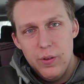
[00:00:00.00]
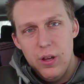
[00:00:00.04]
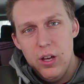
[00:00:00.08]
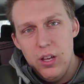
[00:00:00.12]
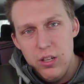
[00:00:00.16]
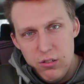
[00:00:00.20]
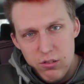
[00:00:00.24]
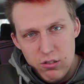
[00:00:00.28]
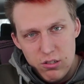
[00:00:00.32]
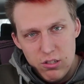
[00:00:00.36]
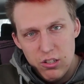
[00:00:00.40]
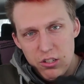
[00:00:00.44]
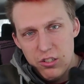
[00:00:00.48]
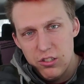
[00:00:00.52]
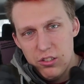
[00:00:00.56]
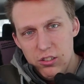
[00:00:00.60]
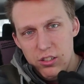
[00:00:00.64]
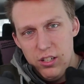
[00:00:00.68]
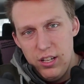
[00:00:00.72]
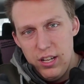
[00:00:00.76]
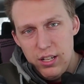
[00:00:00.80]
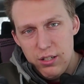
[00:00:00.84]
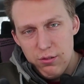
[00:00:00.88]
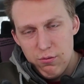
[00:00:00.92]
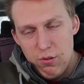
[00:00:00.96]
I use those
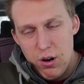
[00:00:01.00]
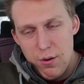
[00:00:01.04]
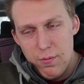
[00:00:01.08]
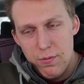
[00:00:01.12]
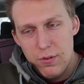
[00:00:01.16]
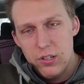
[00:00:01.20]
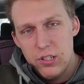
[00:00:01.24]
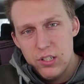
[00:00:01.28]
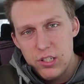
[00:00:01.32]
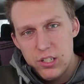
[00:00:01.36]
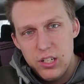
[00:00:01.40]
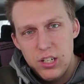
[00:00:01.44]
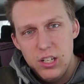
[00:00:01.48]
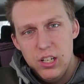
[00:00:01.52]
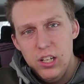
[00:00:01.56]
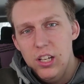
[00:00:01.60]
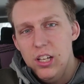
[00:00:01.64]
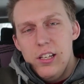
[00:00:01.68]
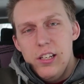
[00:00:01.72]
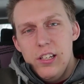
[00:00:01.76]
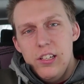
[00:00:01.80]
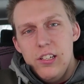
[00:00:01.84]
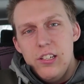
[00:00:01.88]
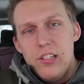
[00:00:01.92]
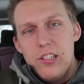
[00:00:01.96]
little hand warmers.
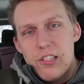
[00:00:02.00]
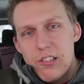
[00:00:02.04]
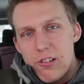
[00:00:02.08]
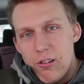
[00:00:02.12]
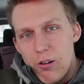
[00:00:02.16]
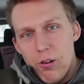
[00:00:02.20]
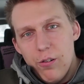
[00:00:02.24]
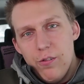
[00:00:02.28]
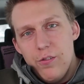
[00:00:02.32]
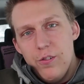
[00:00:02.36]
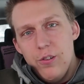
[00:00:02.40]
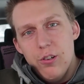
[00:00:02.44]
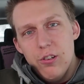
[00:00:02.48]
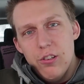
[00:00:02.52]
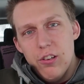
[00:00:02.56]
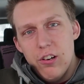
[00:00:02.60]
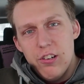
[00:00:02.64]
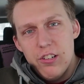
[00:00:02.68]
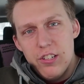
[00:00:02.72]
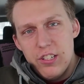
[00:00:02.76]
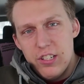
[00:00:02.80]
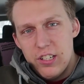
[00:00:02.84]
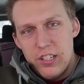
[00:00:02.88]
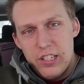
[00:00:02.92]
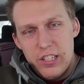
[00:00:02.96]
You just throw a few of
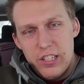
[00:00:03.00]
those in